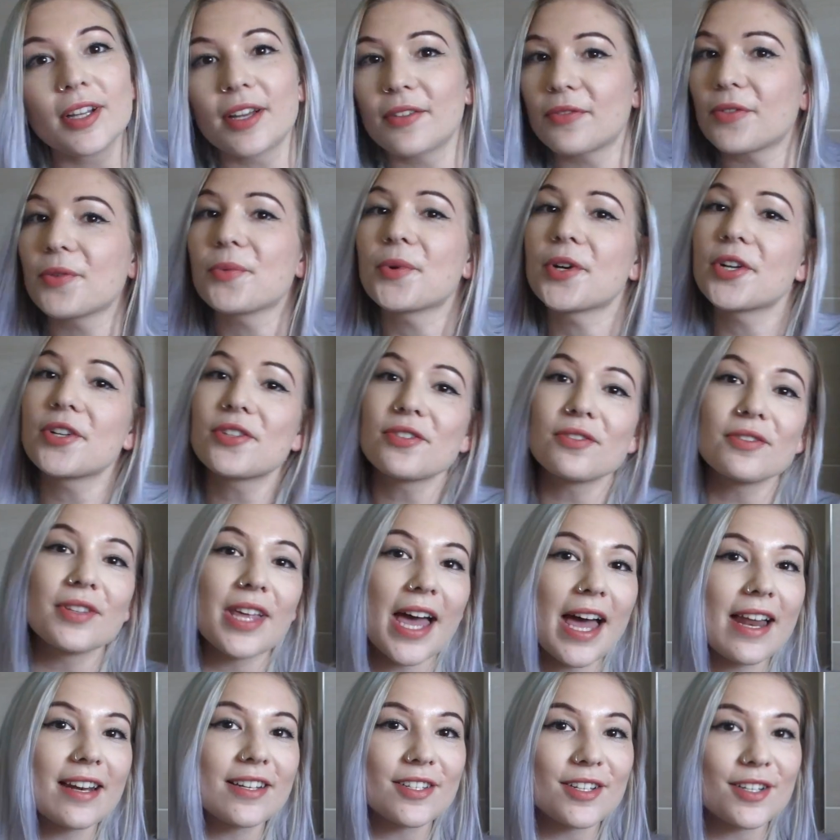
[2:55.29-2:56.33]
If you want to do
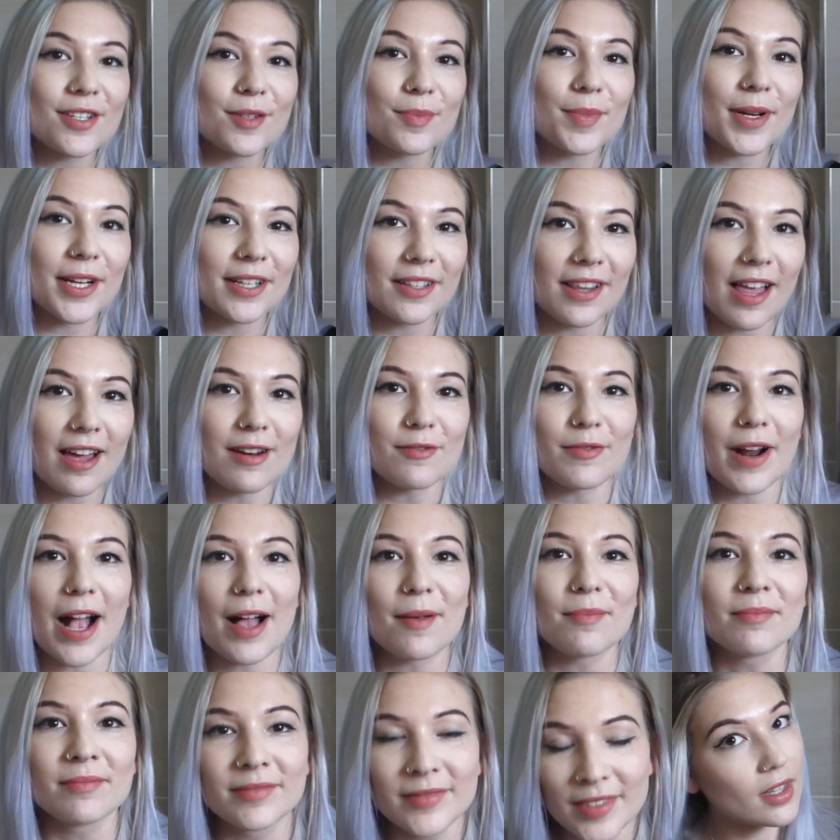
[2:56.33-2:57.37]
that, it's just a bit of Glad
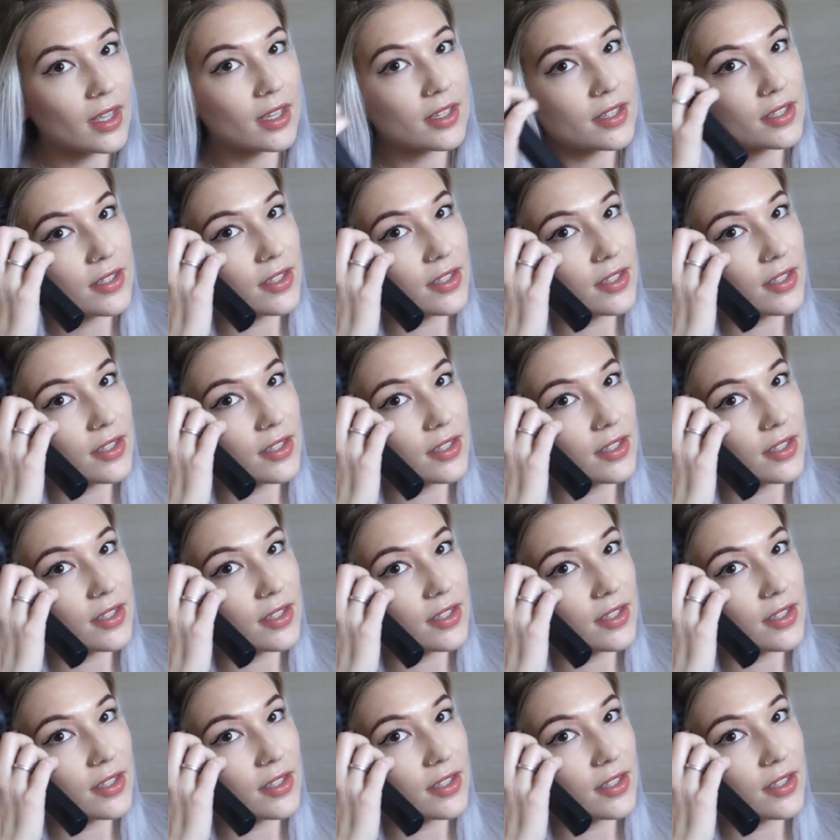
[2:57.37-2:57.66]
Wrap.